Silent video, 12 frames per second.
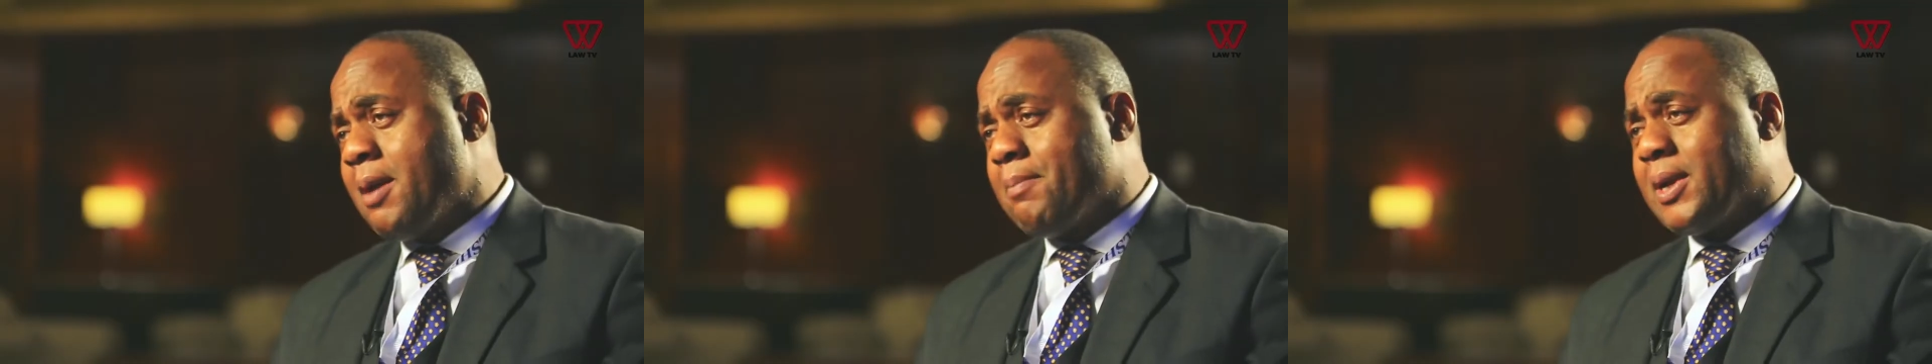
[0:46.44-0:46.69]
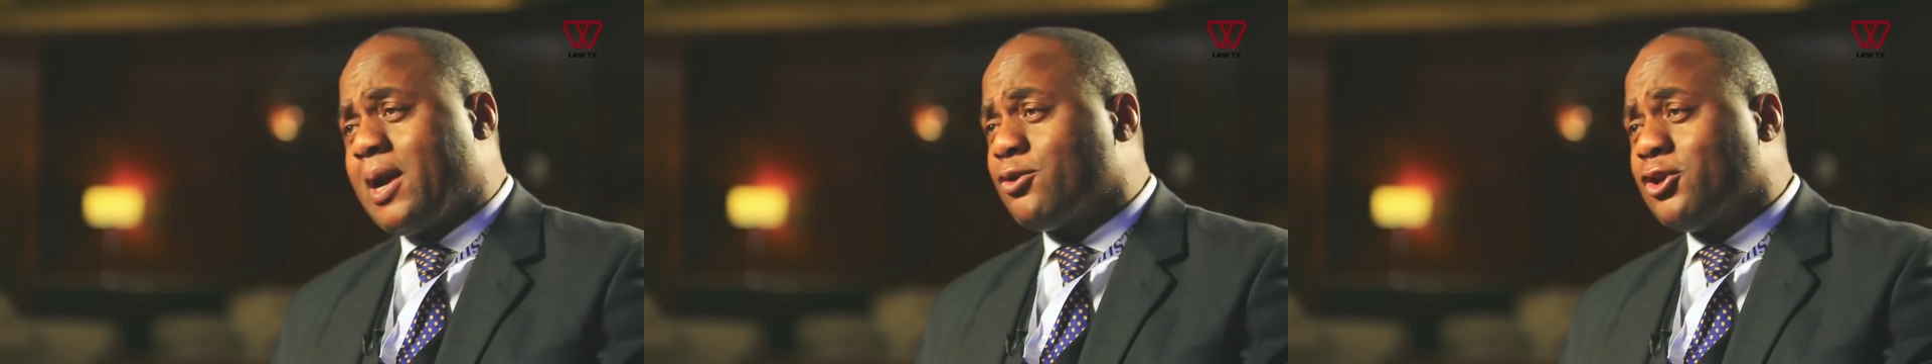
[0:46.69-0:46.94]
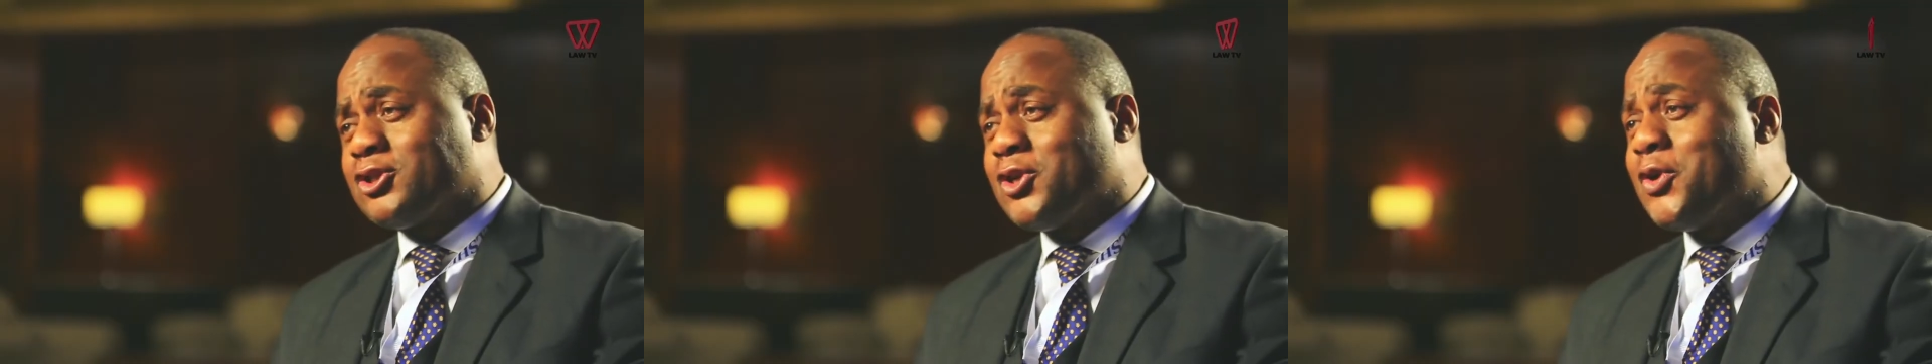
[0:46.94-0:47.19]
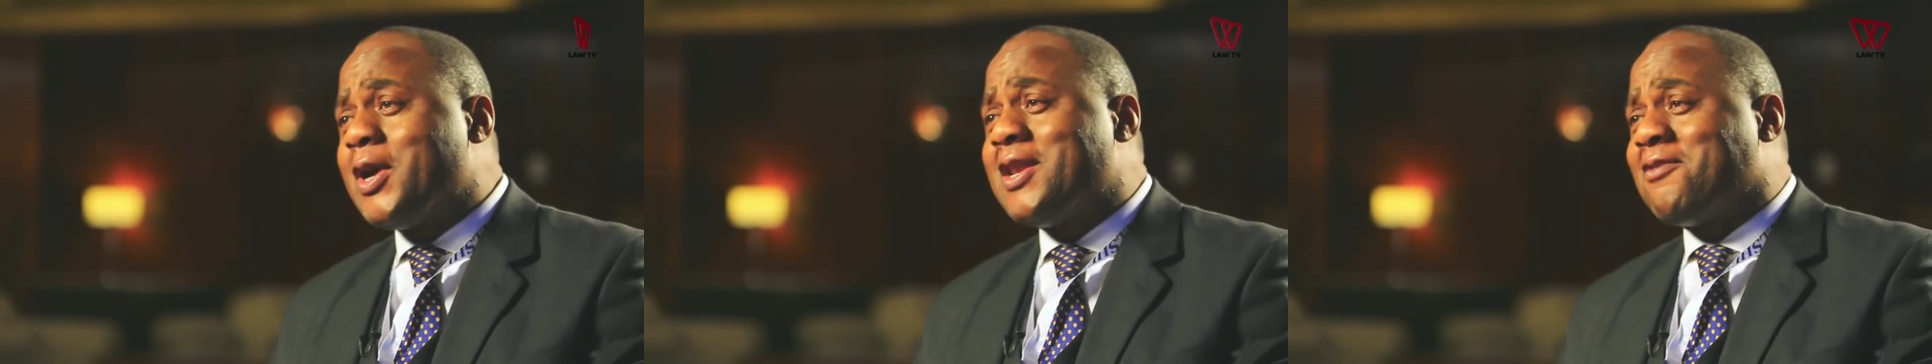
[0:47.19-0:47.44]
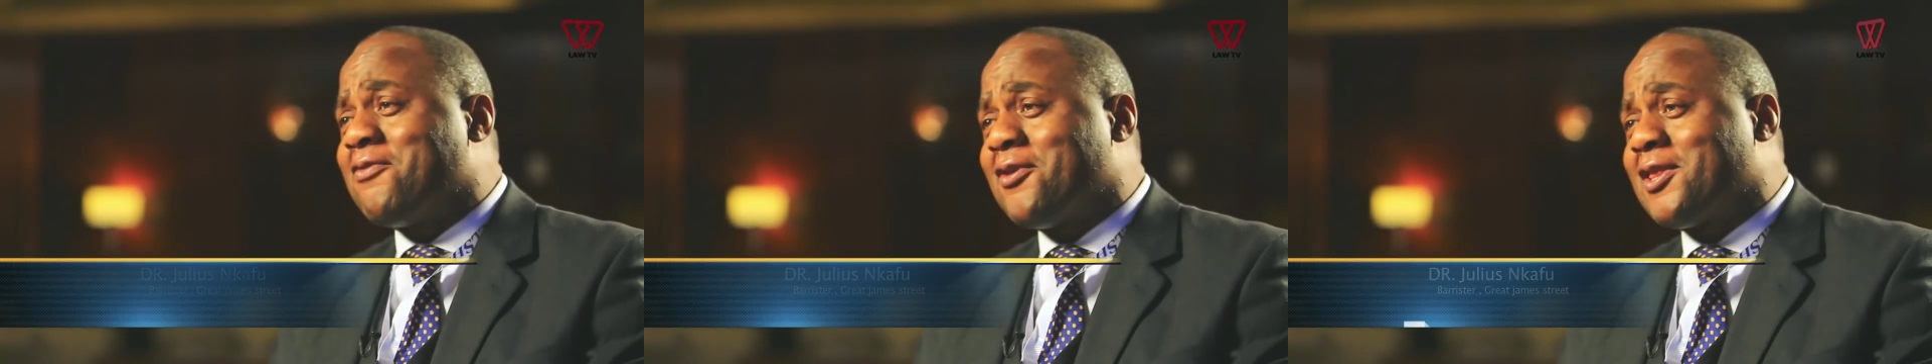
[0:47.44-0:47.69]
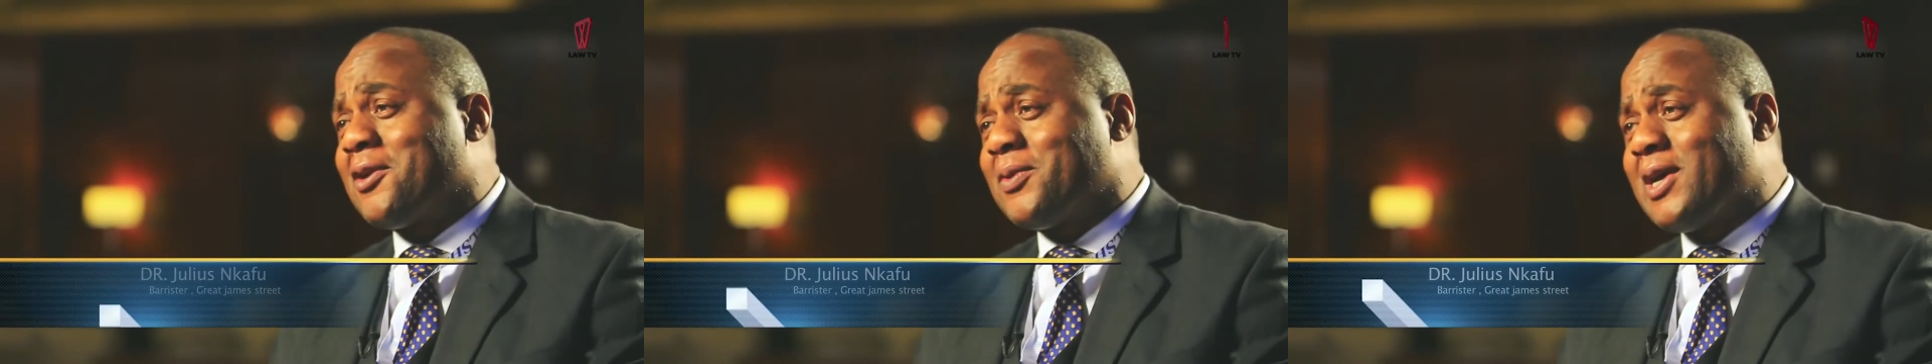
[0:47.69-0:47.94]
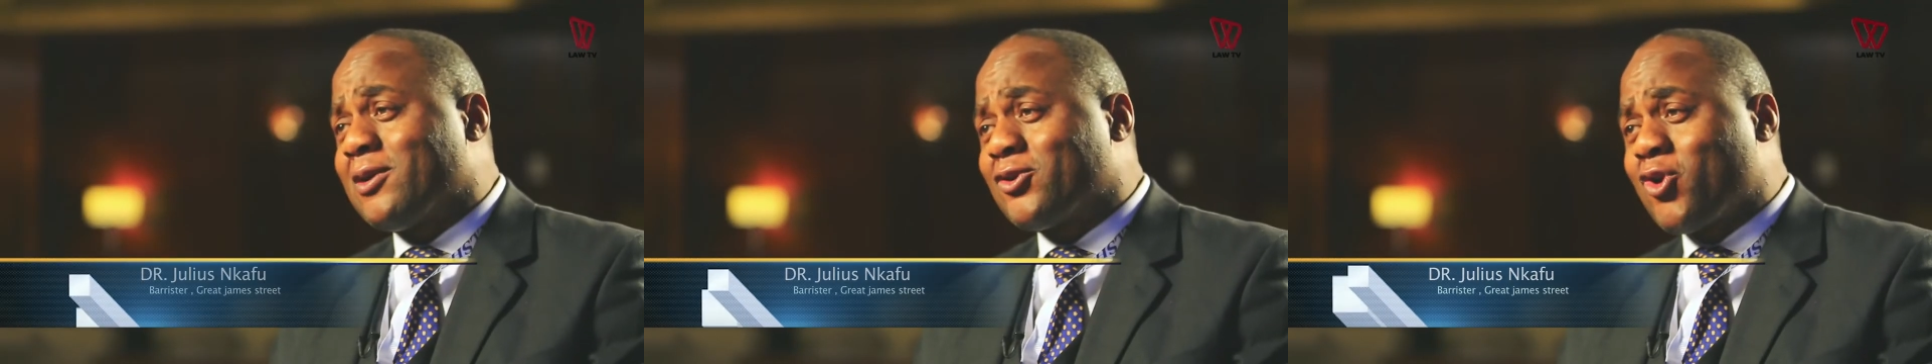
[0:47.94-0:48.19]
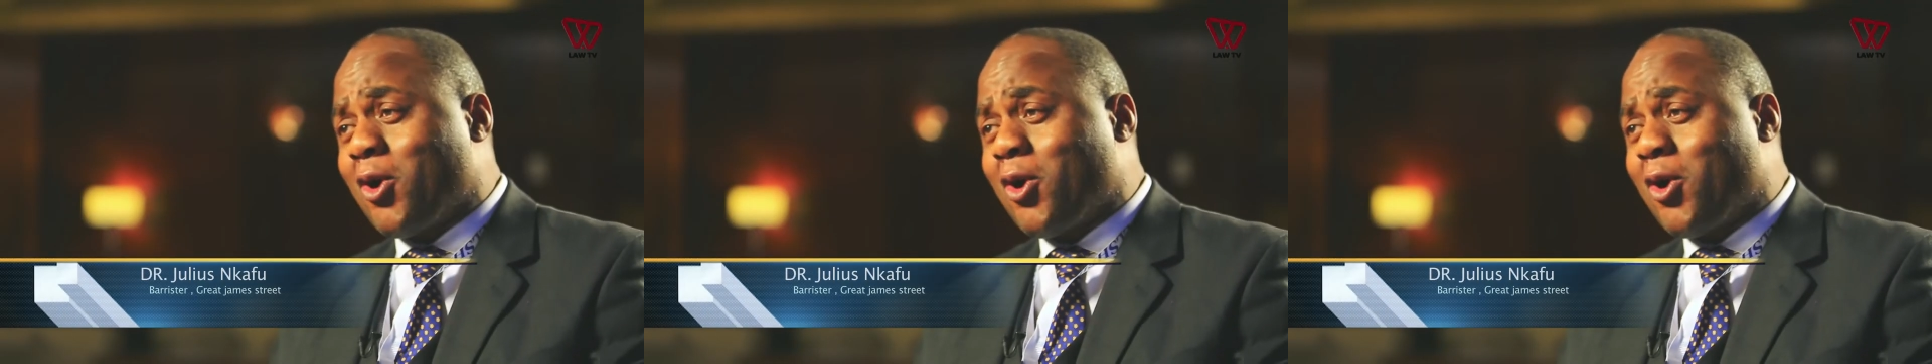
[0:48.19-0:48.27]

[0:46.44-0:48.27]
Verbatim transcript: But I will not go any further without